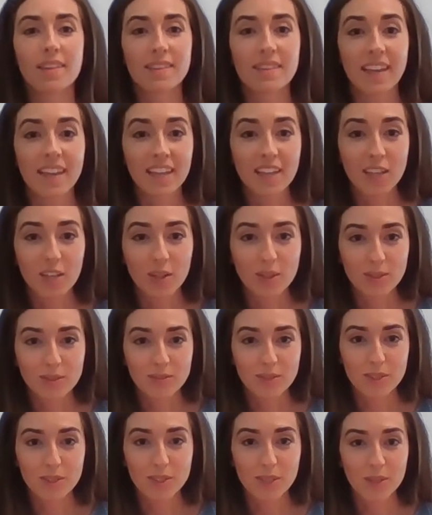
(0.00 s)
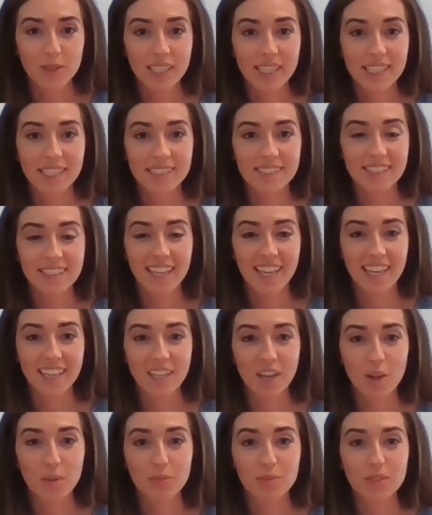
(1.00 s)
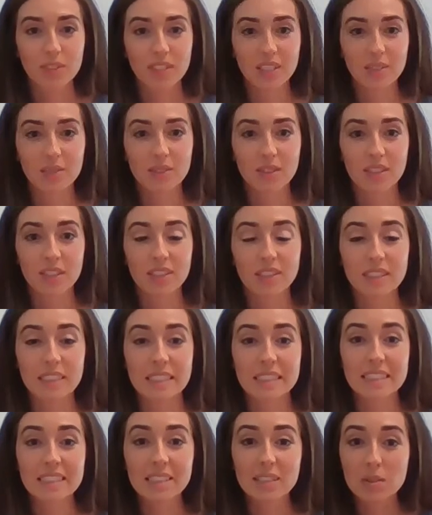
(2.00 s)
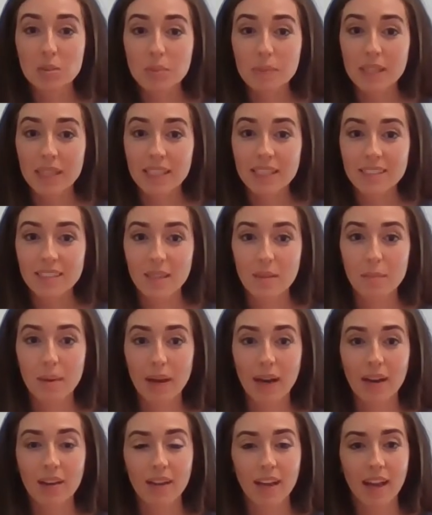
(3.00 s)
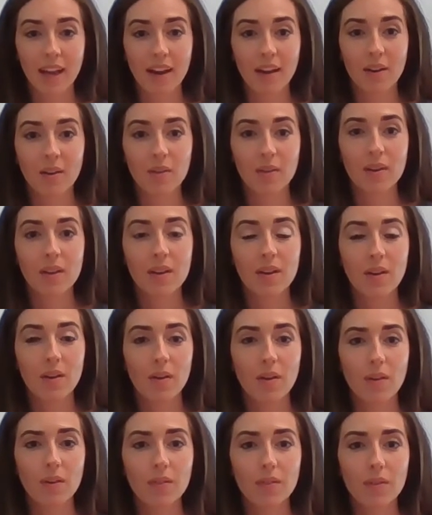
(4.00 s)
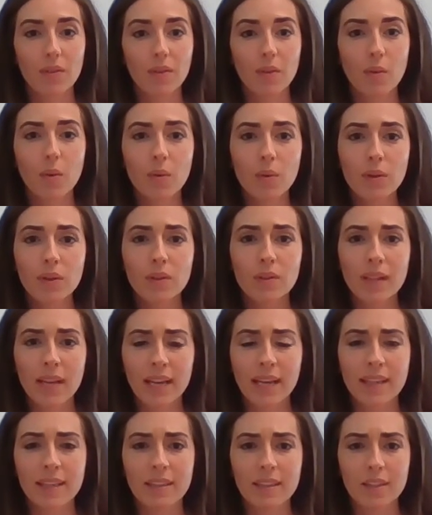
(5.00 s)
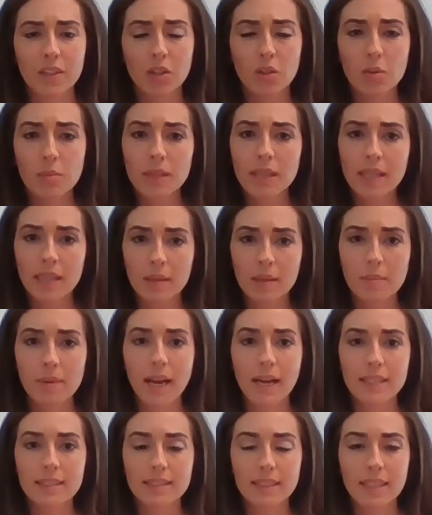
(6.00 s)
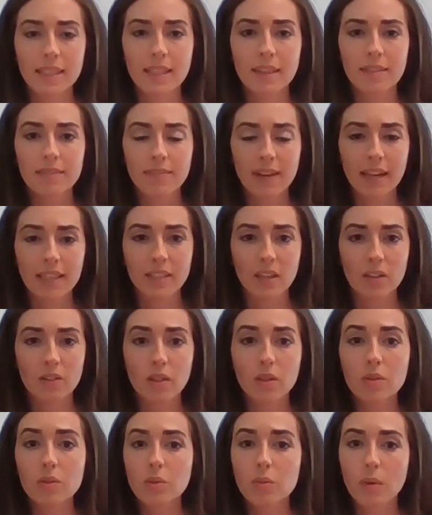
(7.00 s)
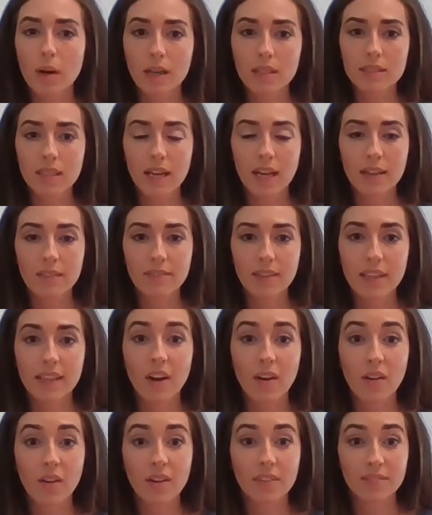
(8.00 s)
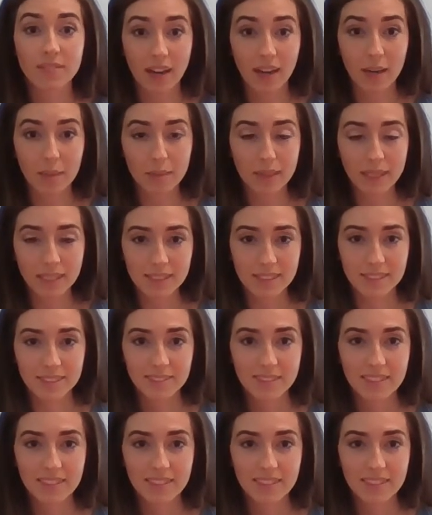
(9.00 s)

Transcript: Thank you for tuning in today. Hopefully you learned a little bit about how oil and human impacts can affect our local wildlife and our environment.